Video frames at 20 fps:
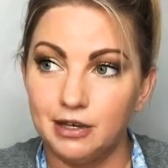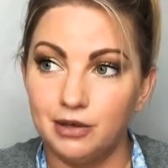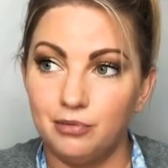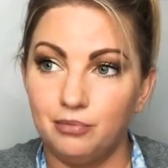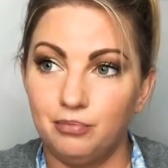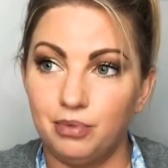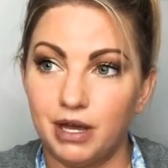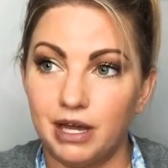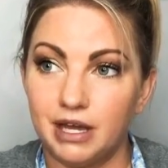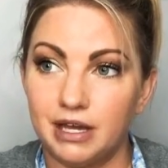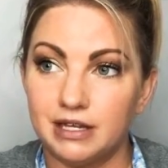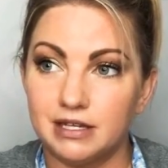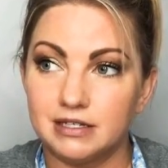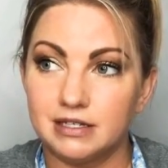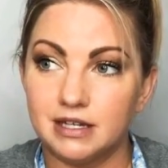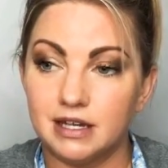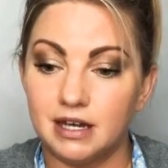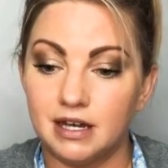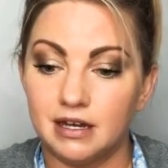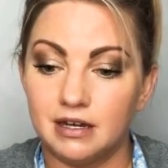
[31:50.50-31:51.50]
but
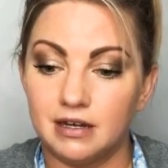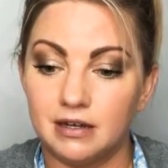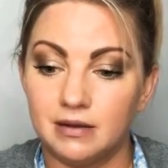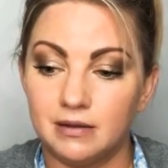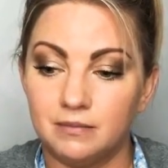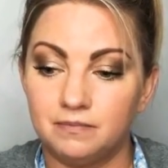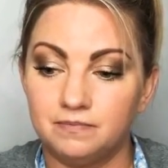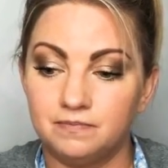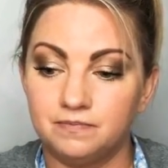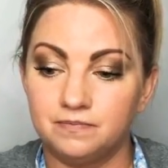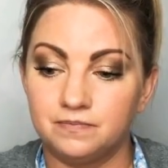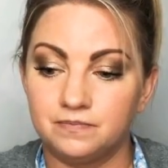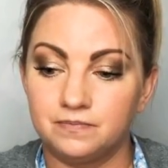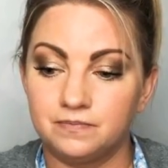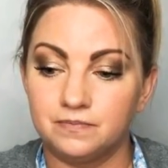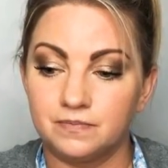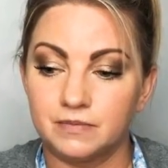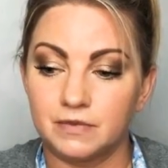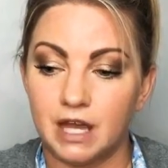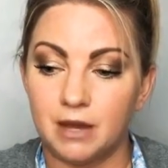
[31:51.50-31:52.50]

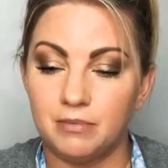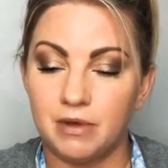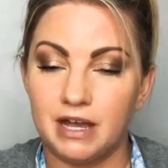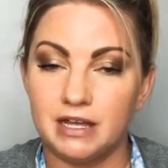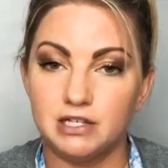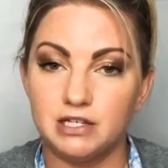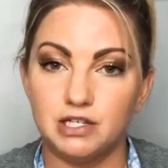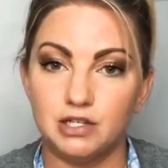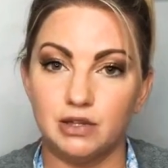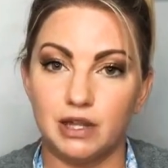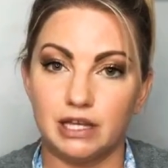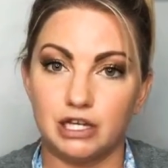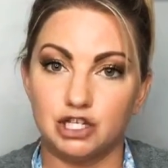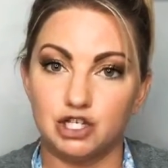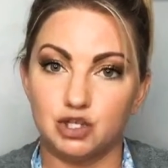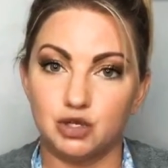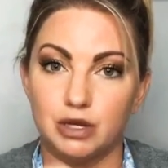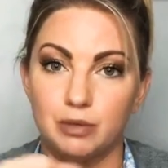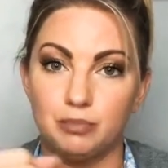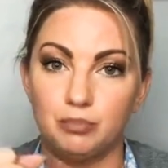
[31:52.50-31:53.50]
I might do like a
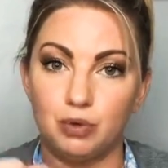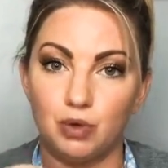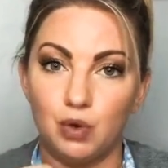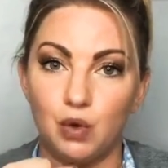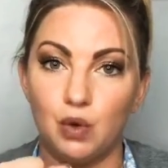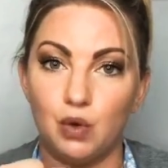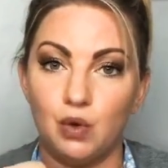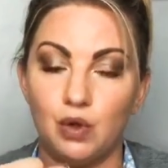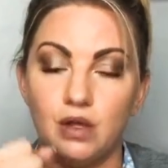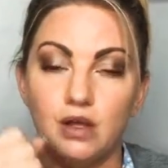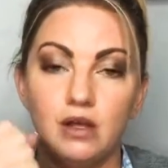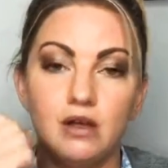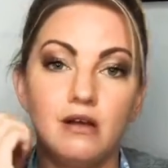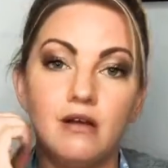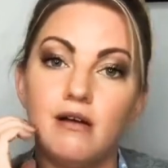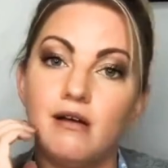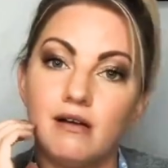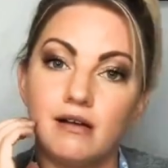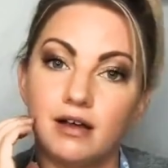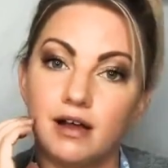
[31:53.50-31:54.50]
triple
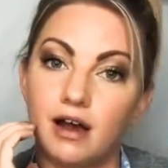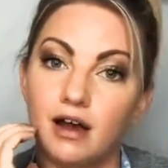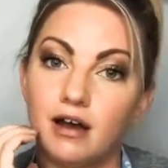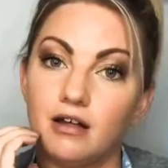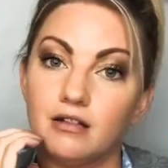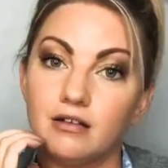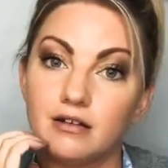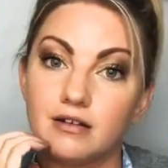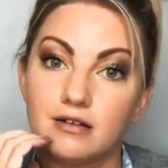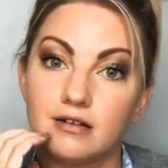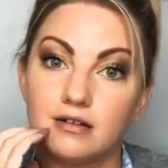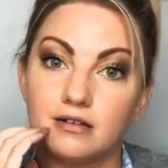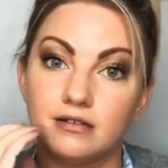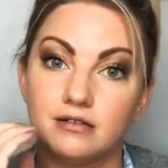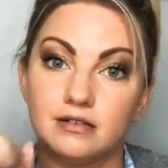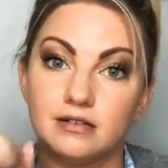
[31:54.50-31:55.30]
color,